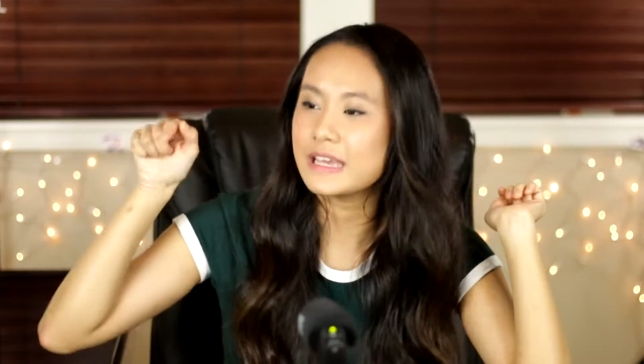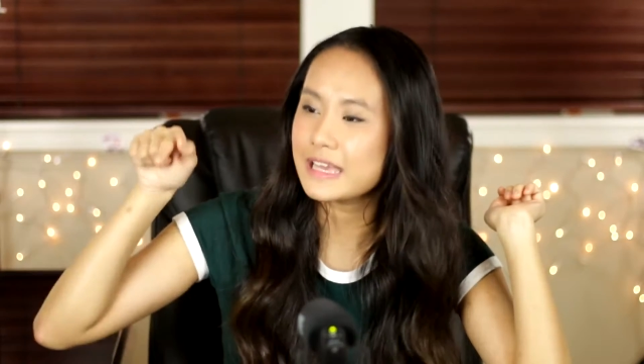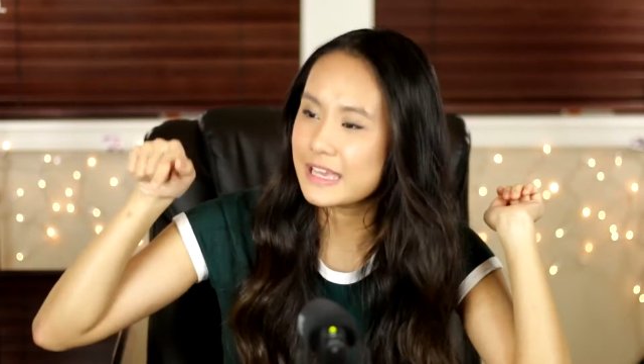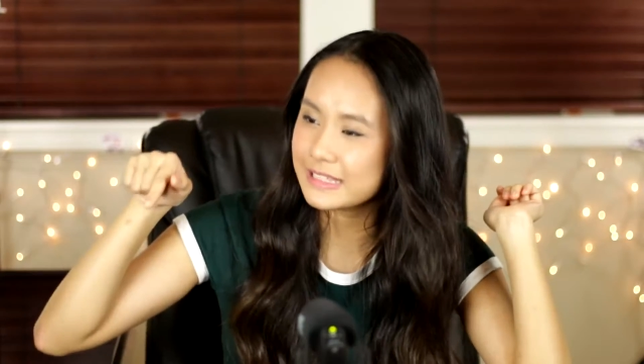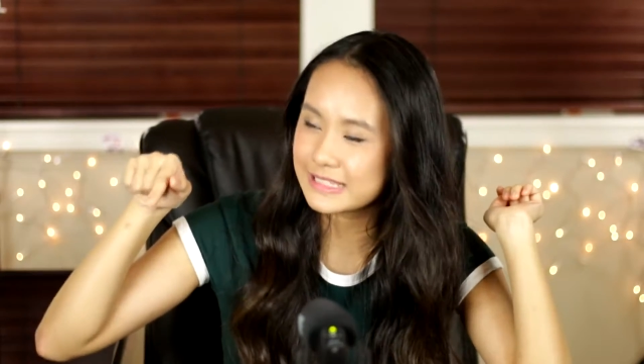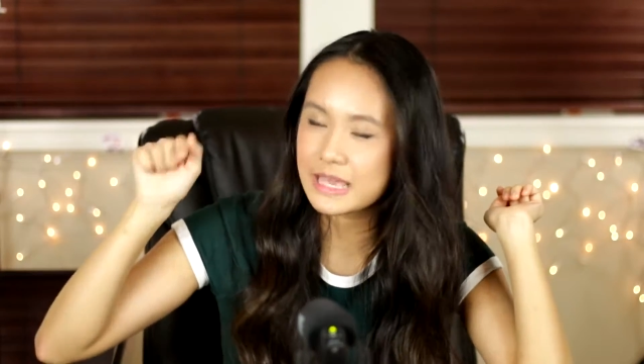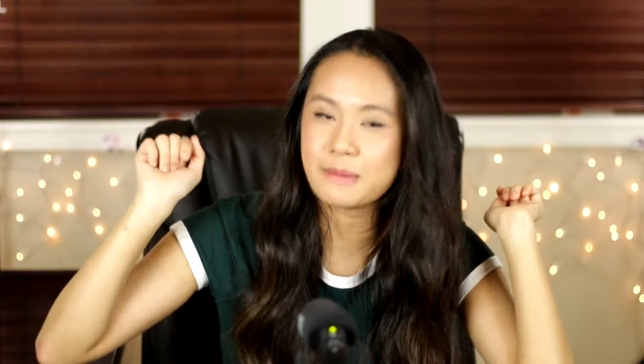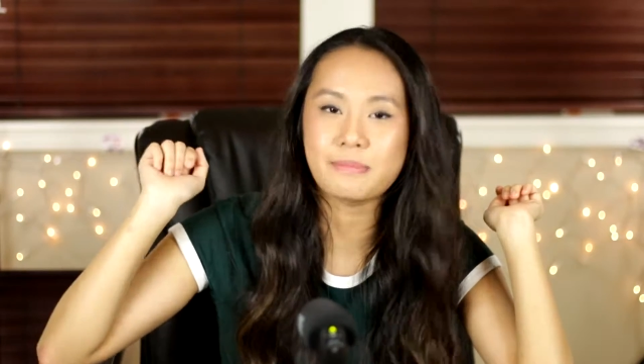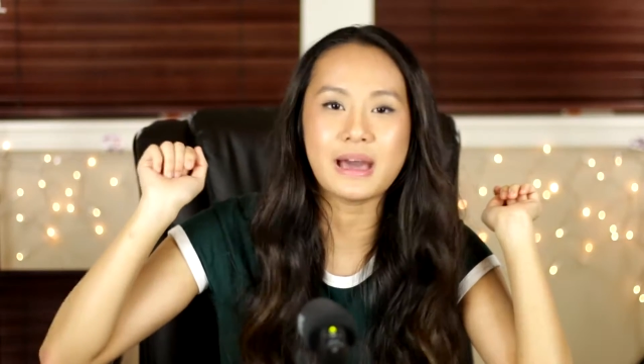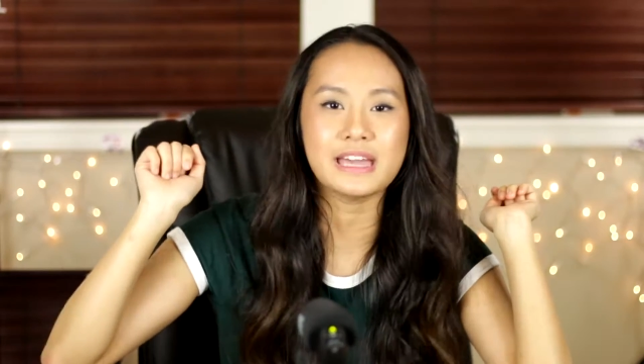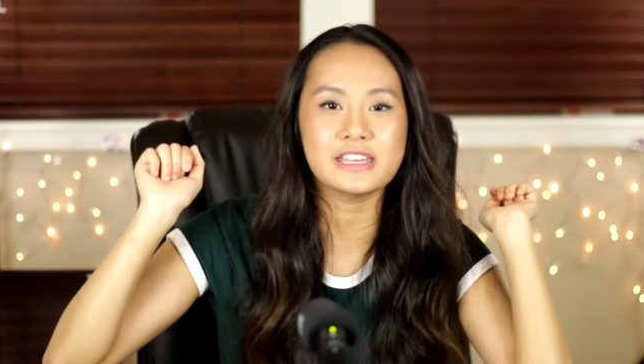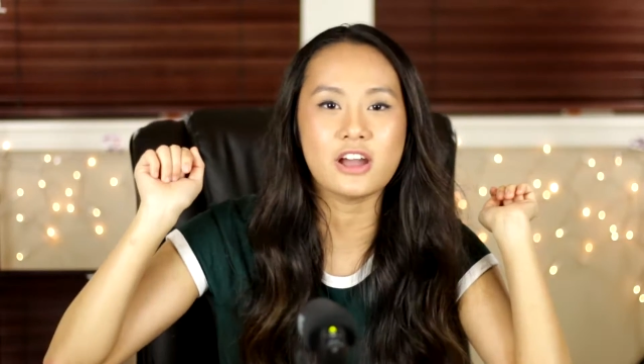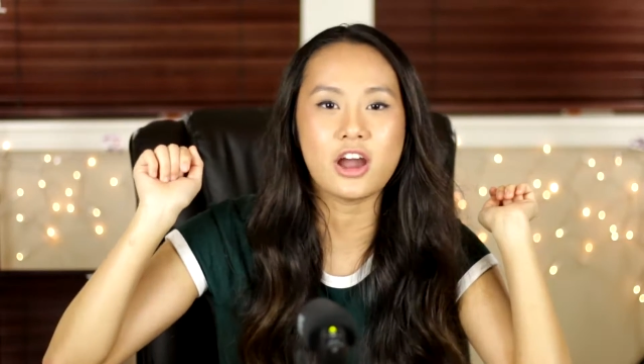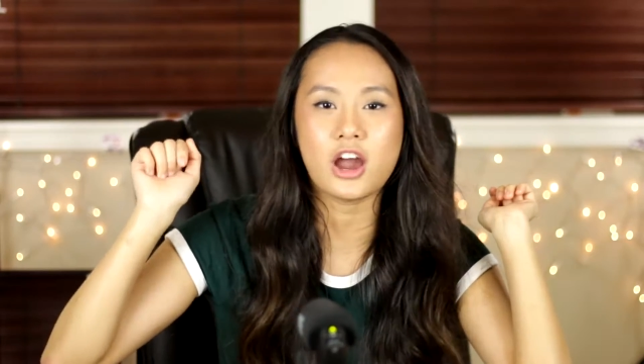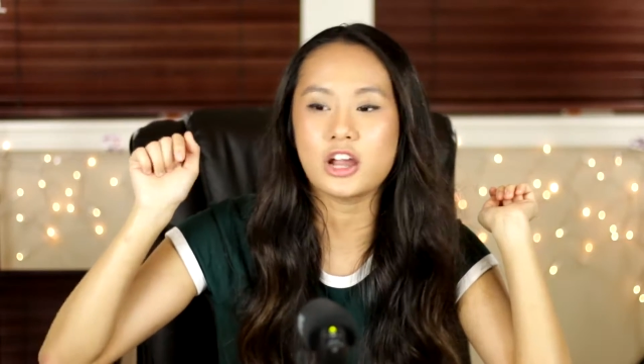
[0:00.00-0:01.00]
it's in my
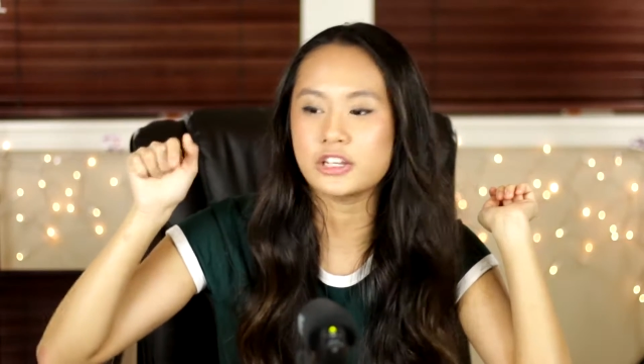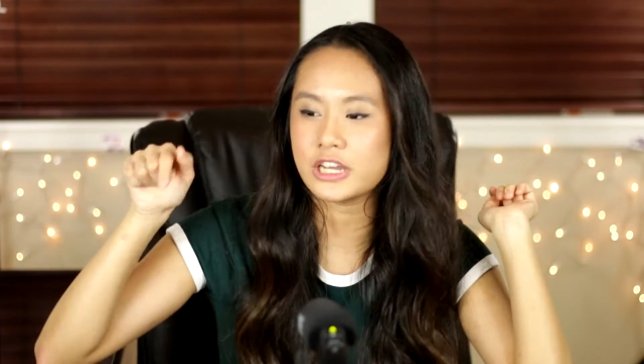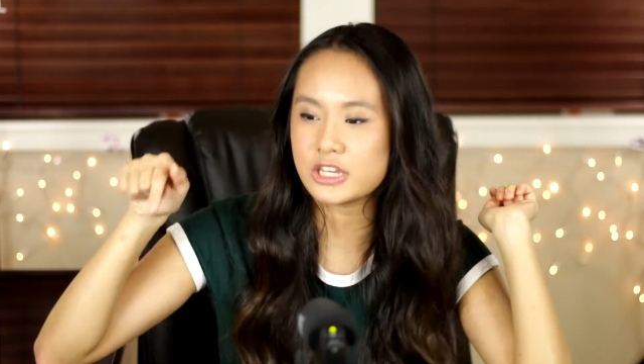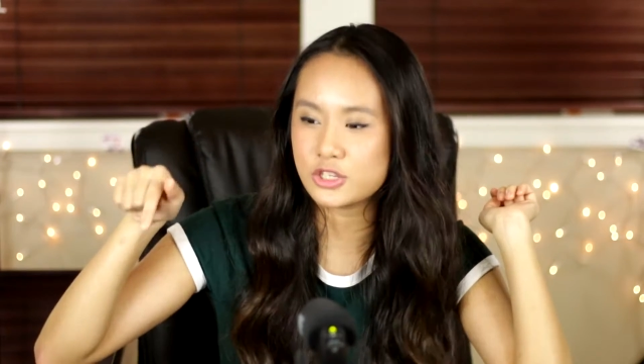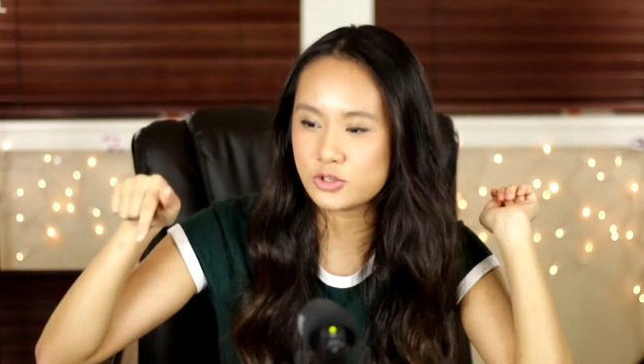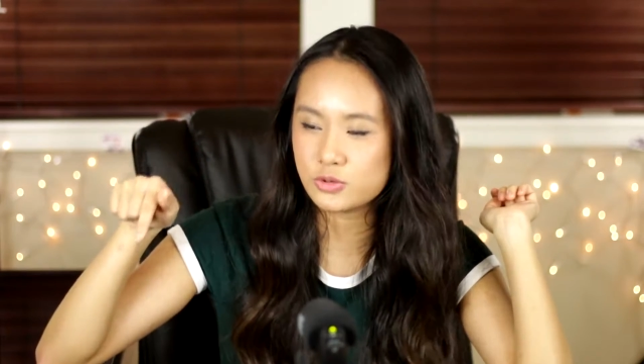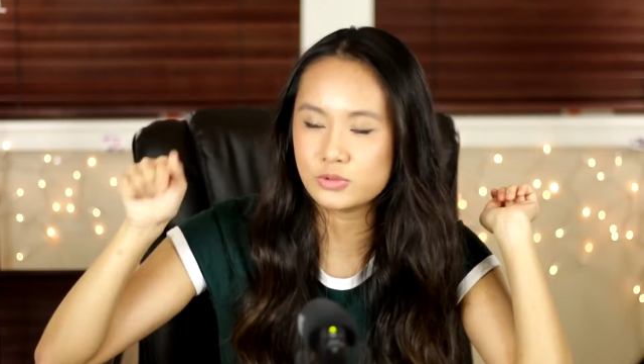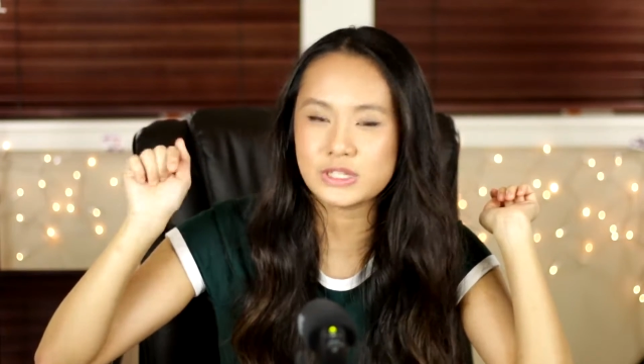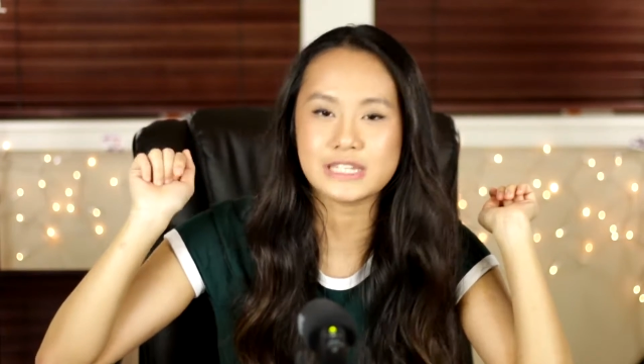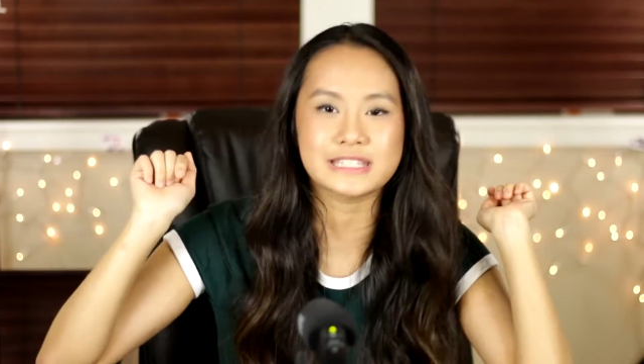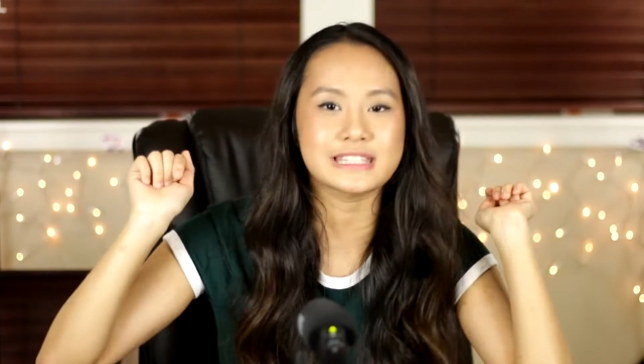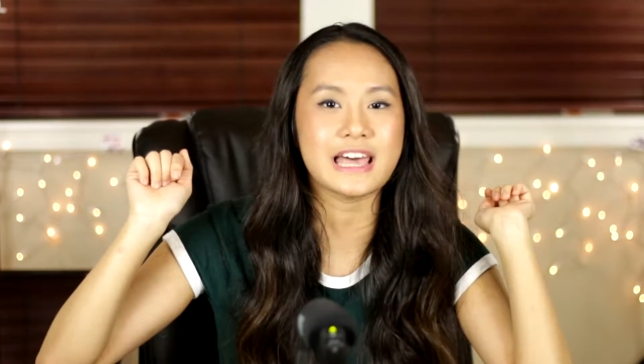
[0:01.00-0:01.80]
yard, you just